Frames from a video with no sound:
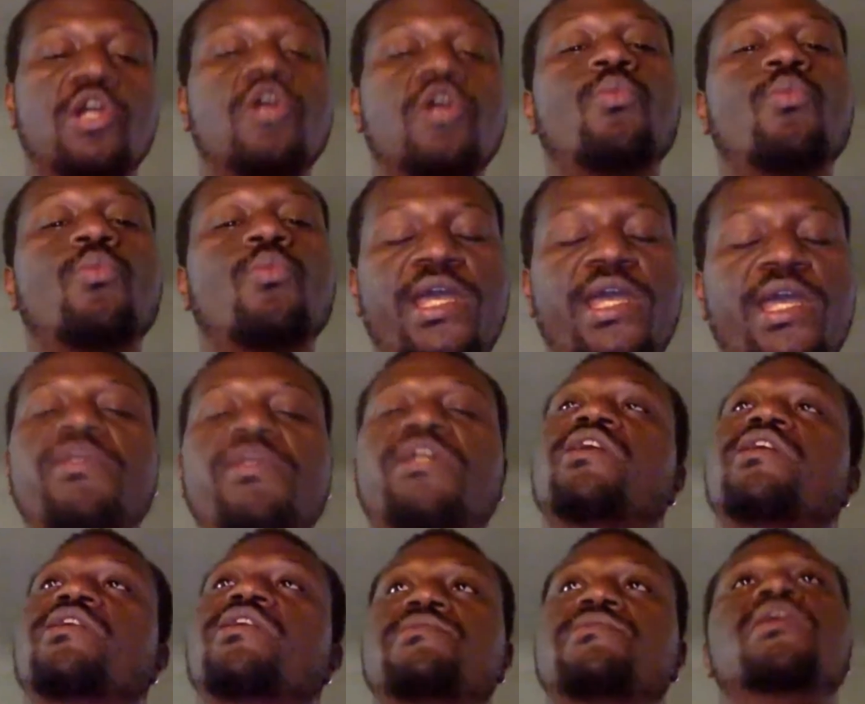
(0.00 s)
way
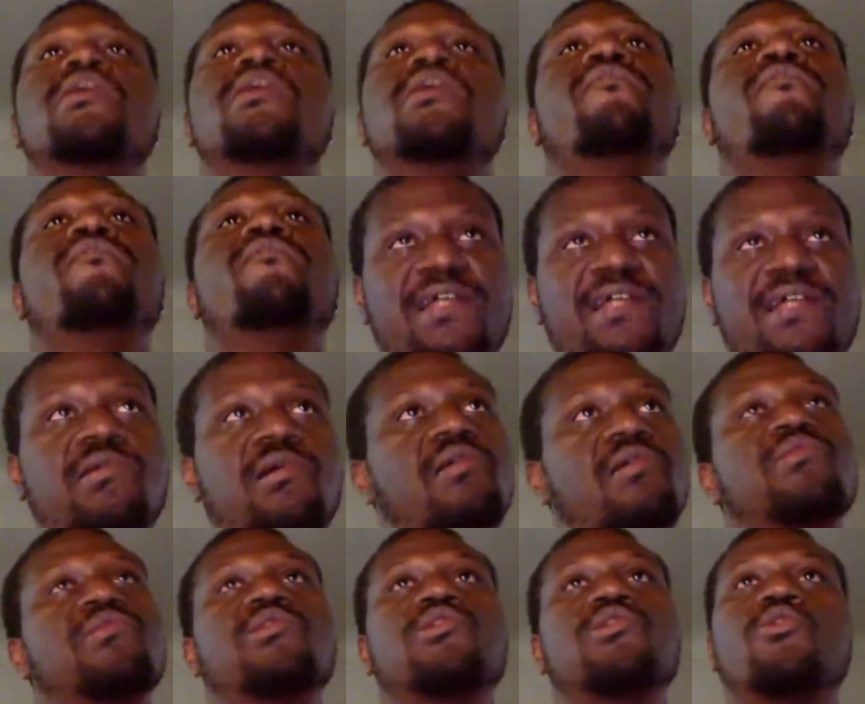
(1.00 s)
because that's
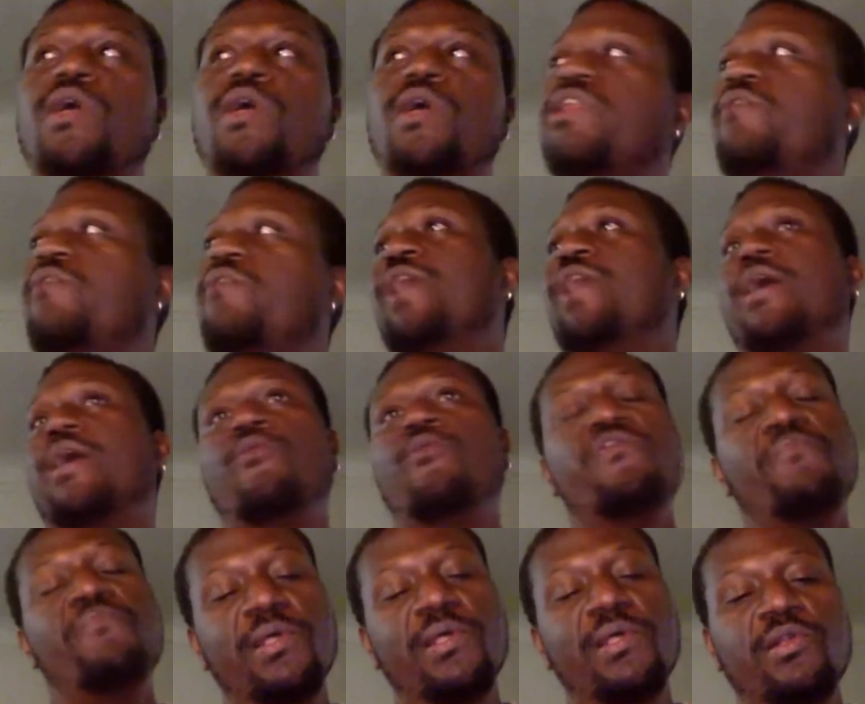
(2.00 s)
also the way that now we
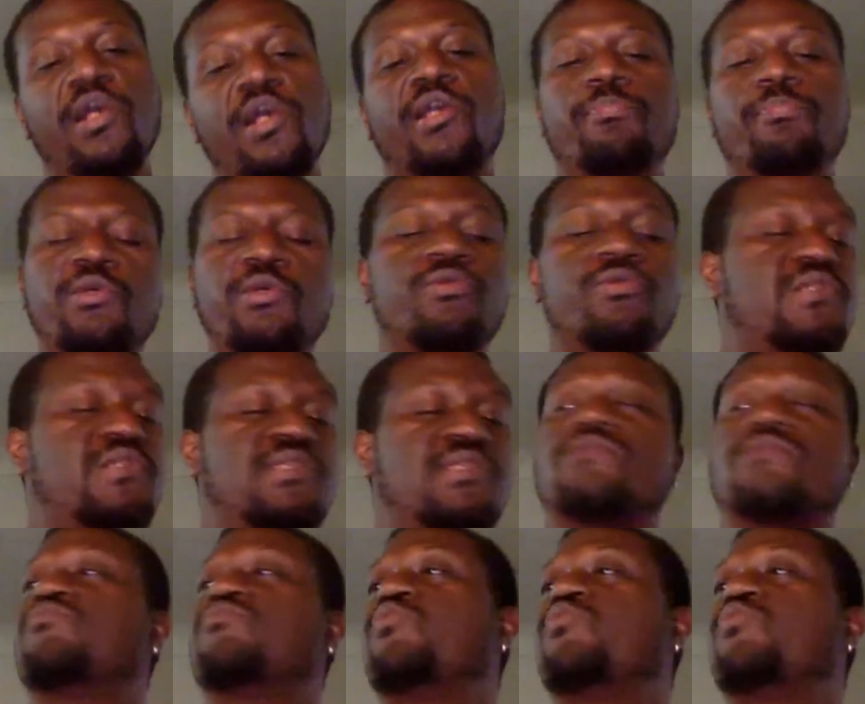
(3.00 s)
build our computer system.